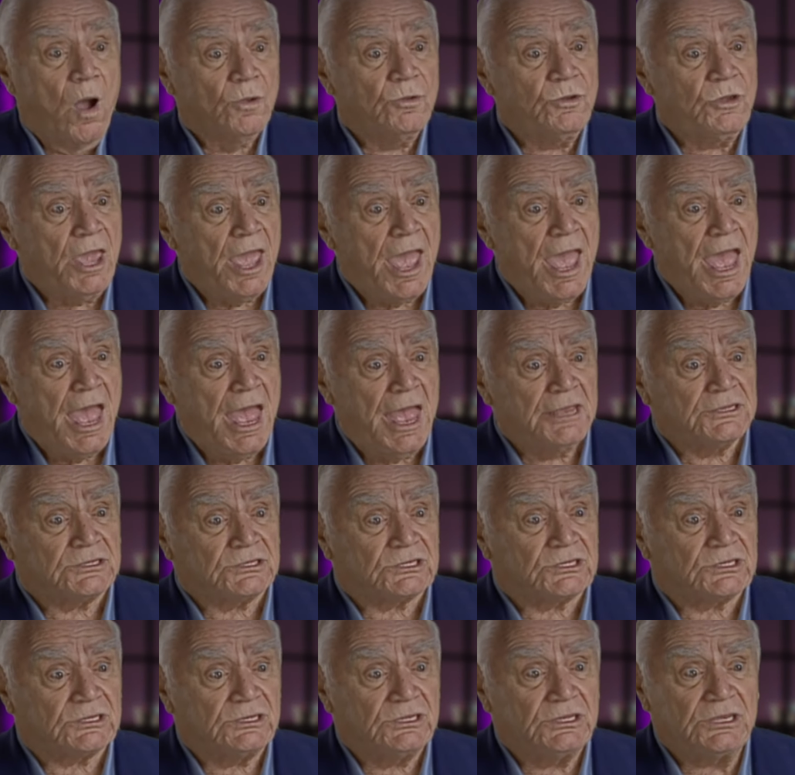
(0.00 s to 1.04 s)

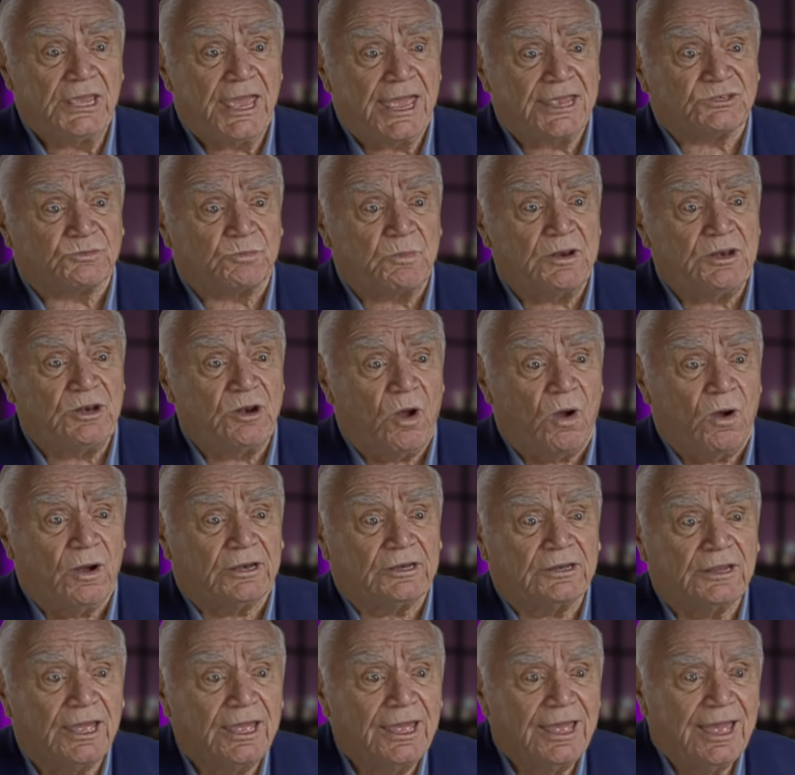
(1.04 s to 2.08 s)
Yes, yes, we know
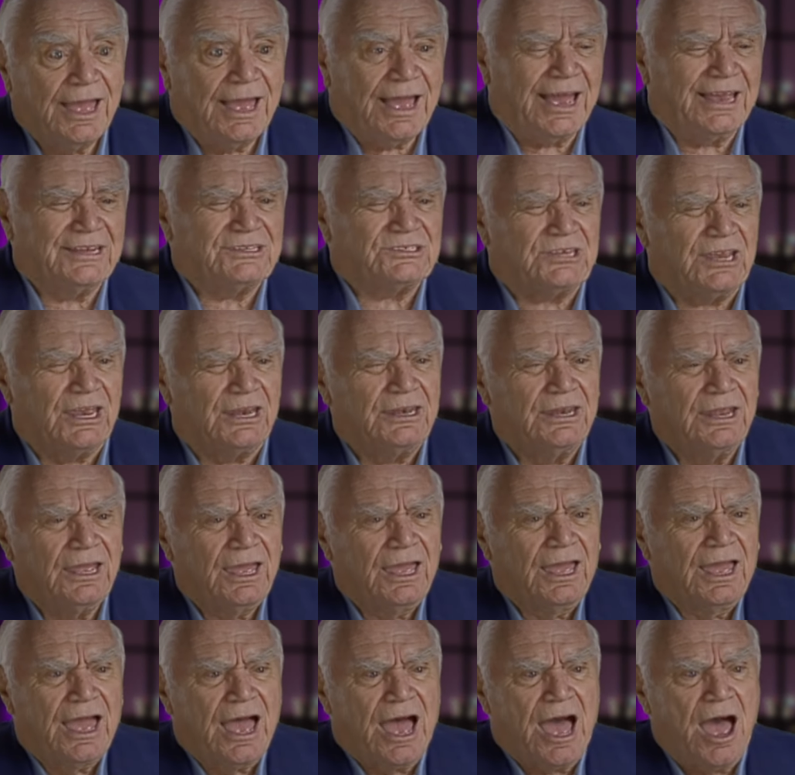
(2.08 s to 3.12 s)
it. I said,
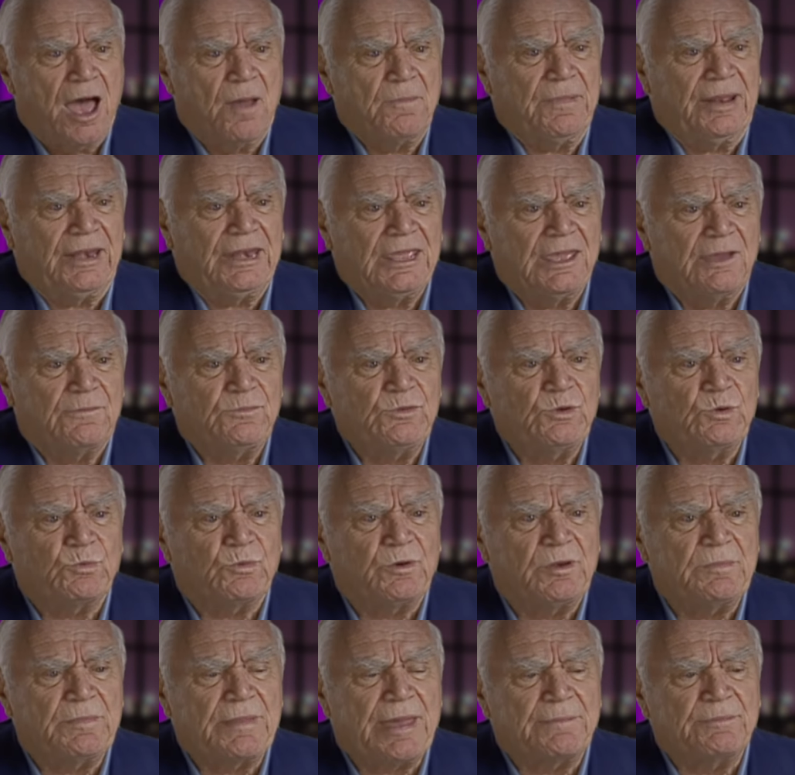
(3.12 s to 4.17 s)
how many of you
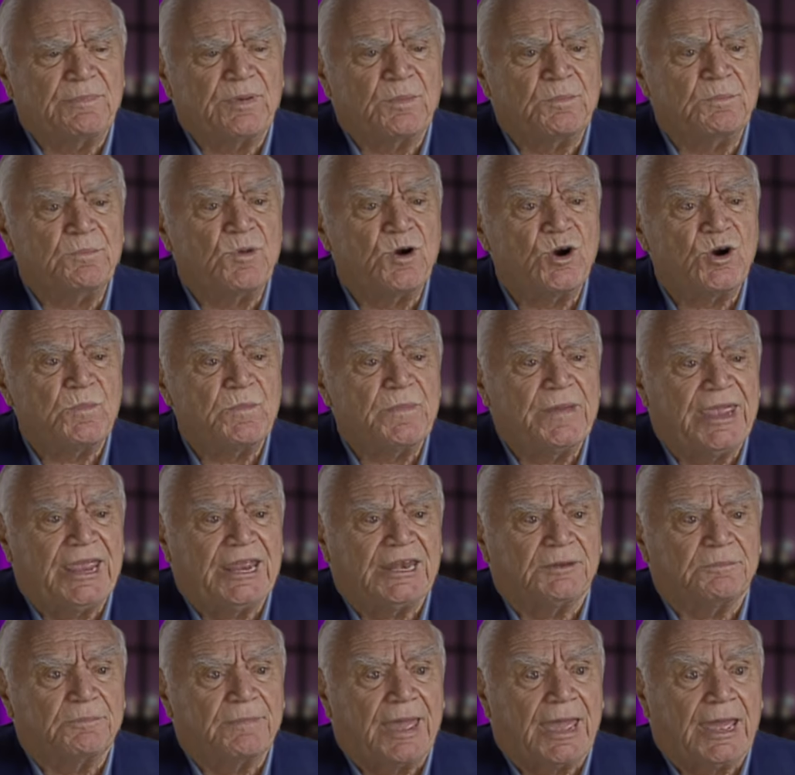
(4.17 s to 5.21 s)
remember
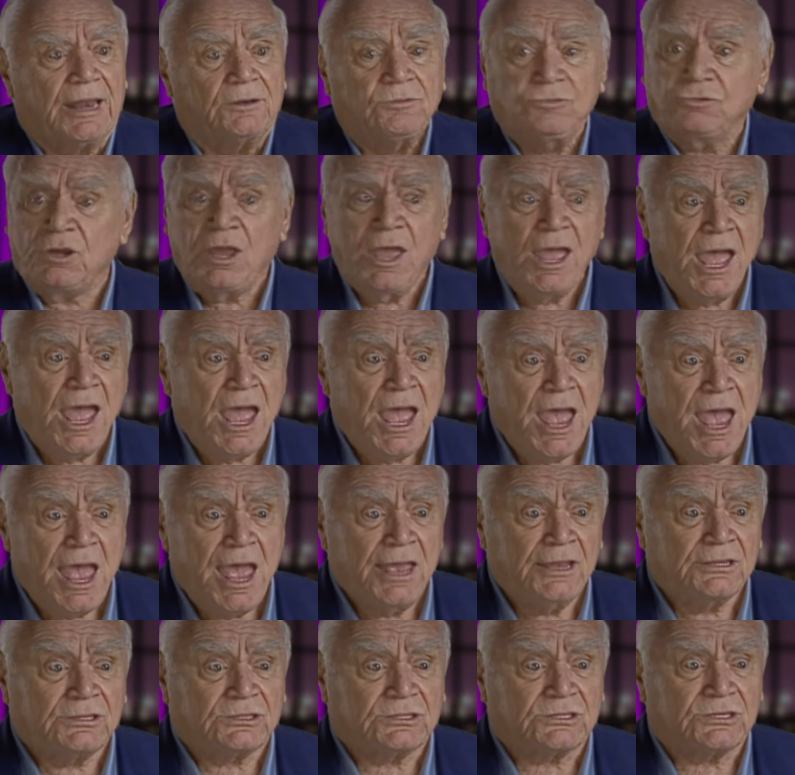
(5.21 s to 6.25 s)
Mermaid Man?
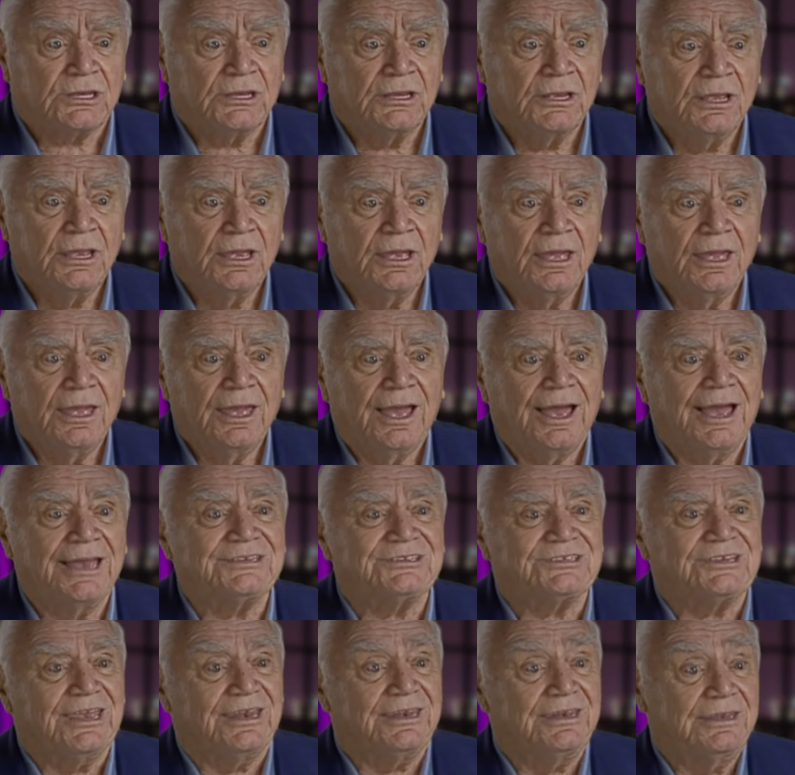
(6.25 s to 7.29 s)
Yes. I
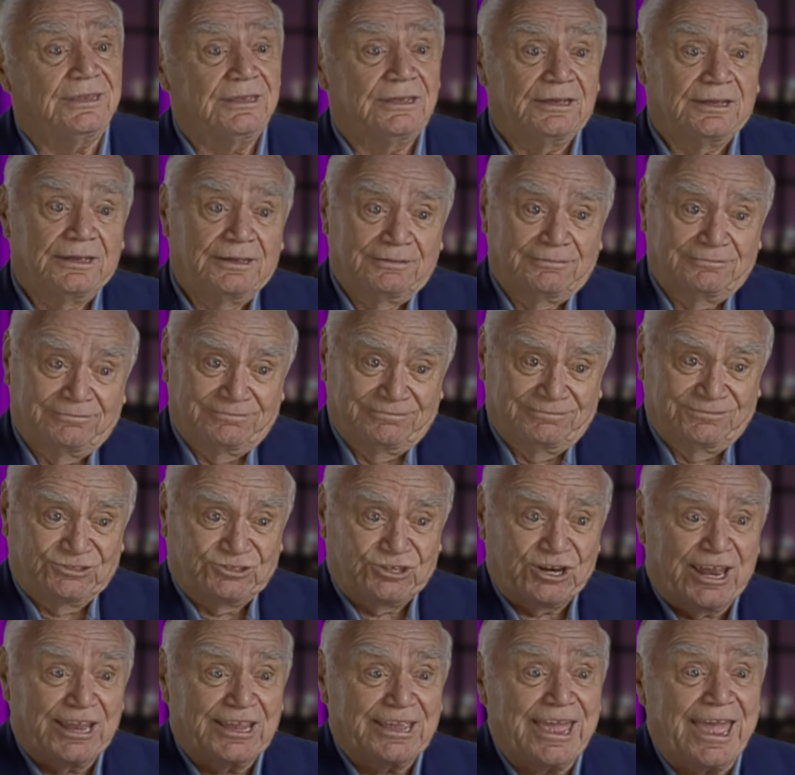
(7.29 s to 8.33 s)
said,
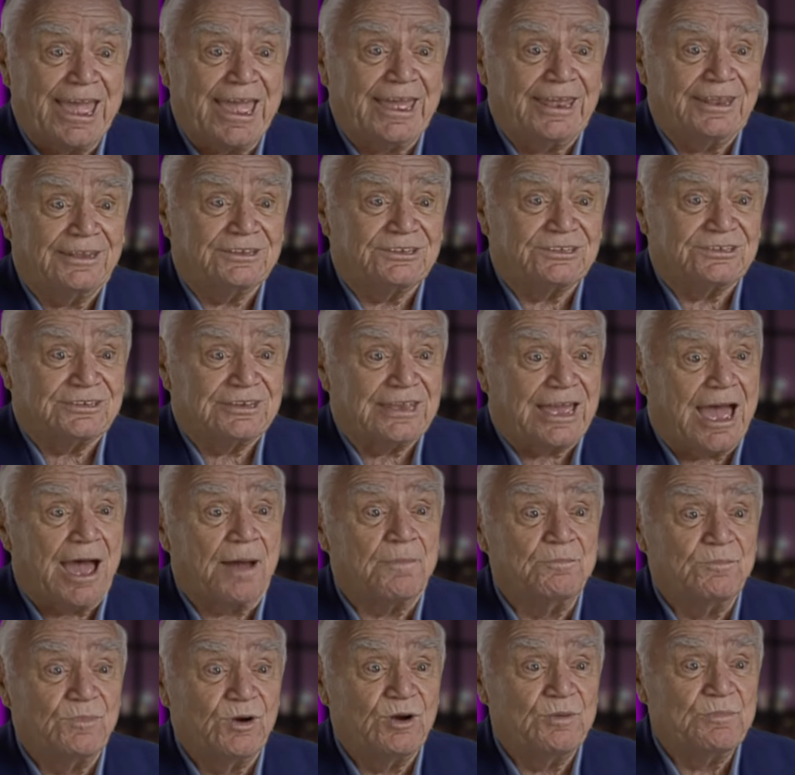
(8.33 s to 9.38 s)
shake hands,
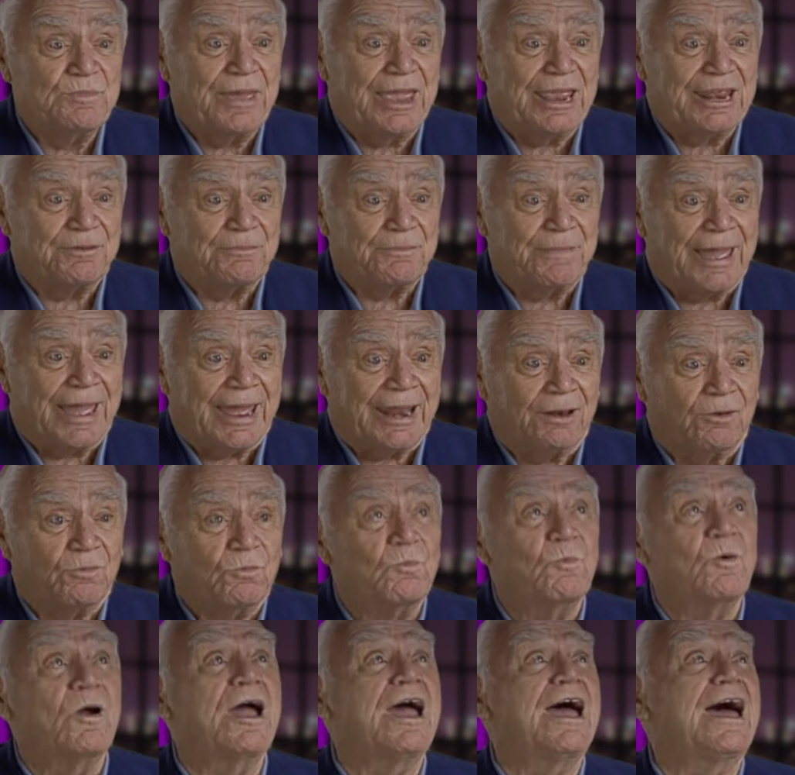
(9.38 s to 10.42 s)
I'm Mermaid Man.
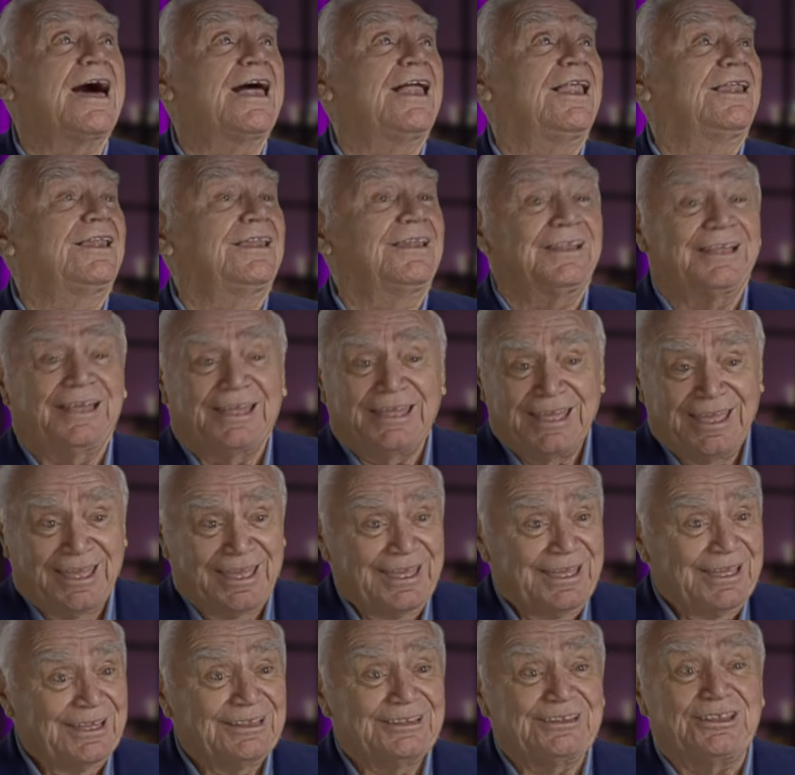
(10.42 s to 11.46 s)
Well,
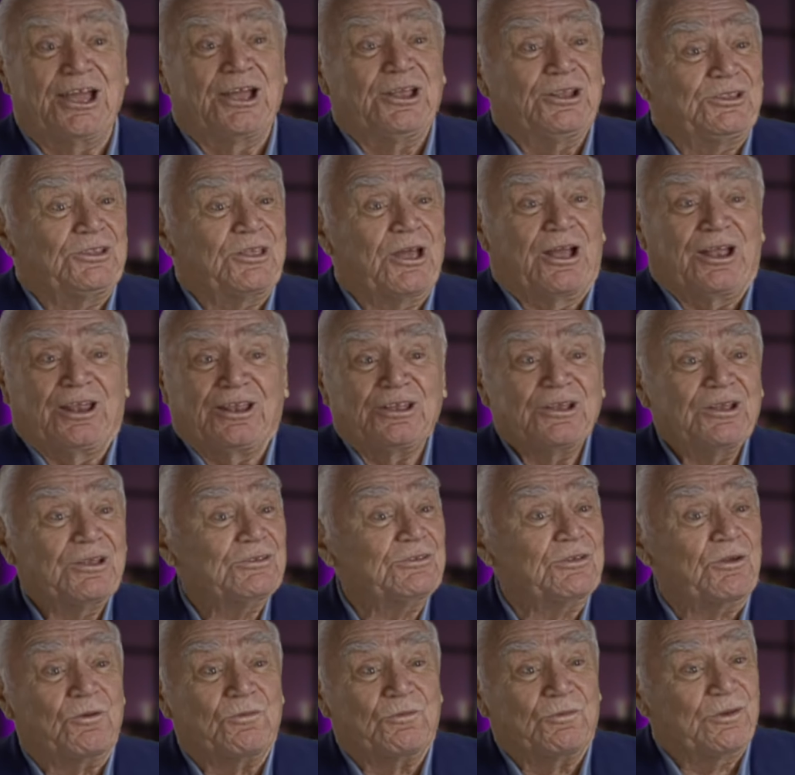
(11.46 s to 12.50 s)
the
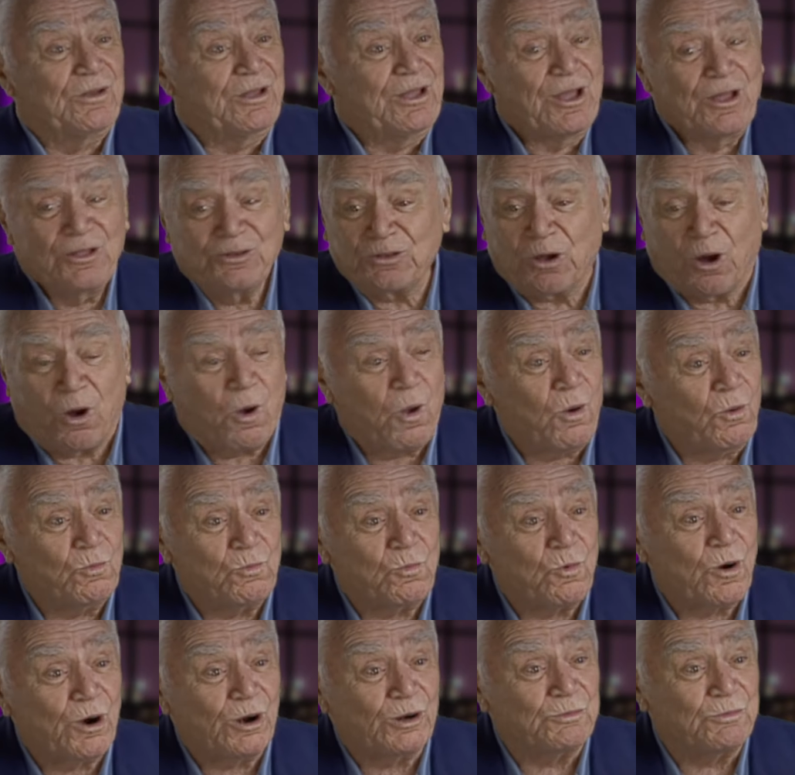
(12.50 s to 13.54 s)
whole
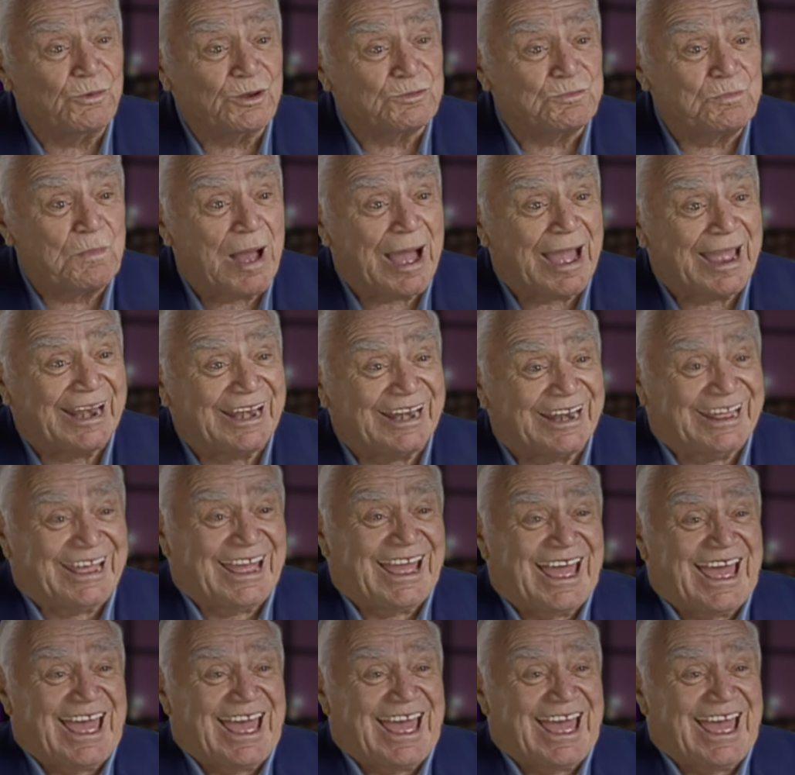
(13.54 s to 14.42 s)
world was mine.